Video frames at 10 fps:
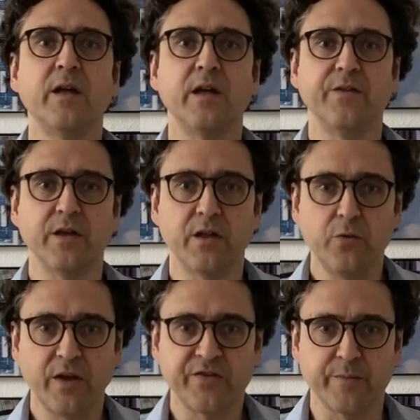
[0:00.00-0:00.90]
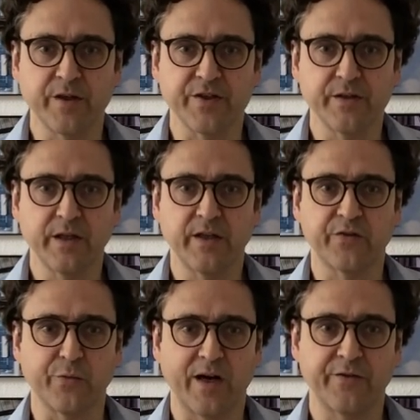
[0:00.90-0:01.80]
in the new exhibition it is
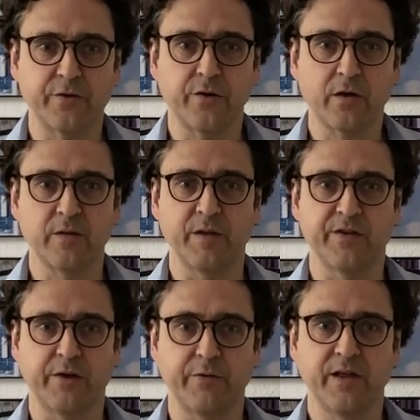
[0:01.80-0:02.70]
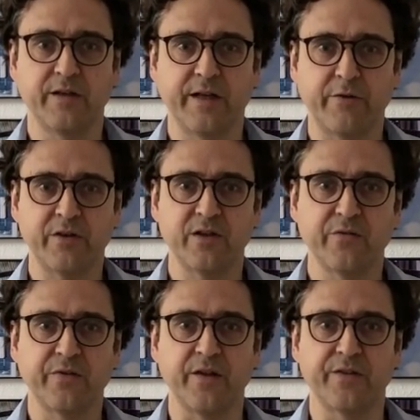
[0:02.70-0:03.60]
rather documentary,
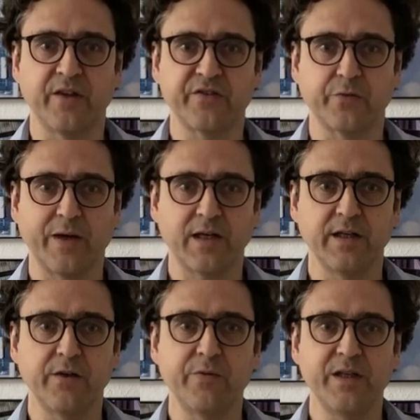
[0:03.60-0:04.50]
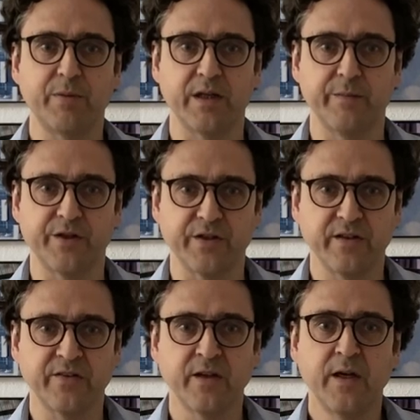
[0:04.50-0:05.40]
narrative and thus directly readable
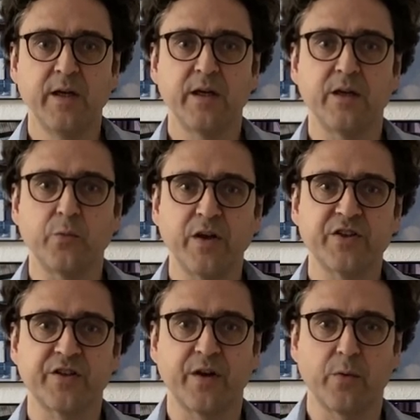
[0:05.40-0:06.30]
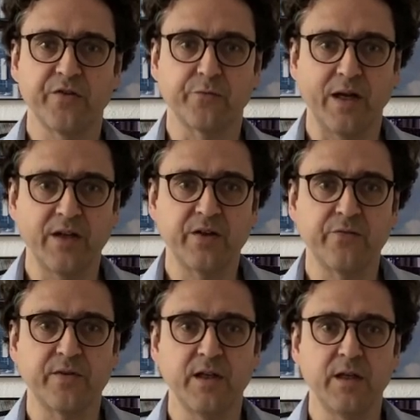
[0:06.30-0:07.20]
images in which there was a
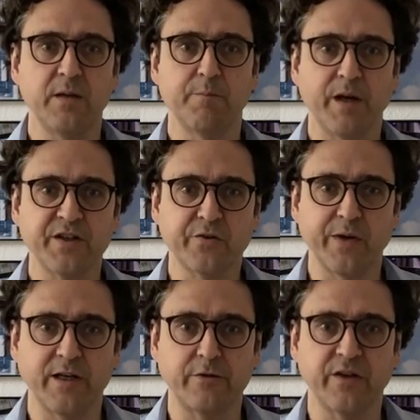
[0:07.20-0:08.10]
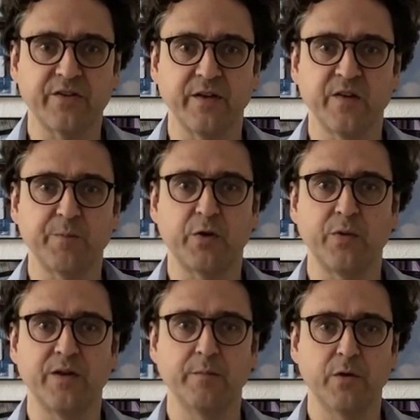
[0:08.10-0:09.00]
relatively much greater distance
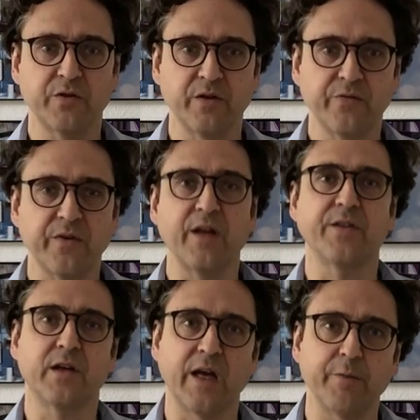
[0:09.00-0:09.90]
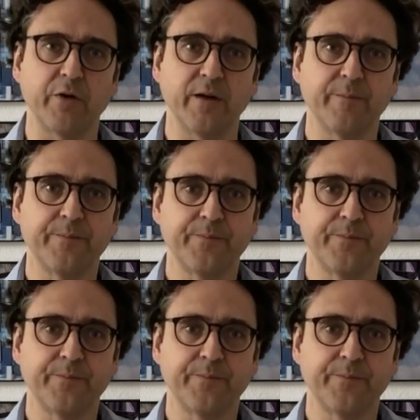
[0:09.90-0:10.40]
between the motive and the camera.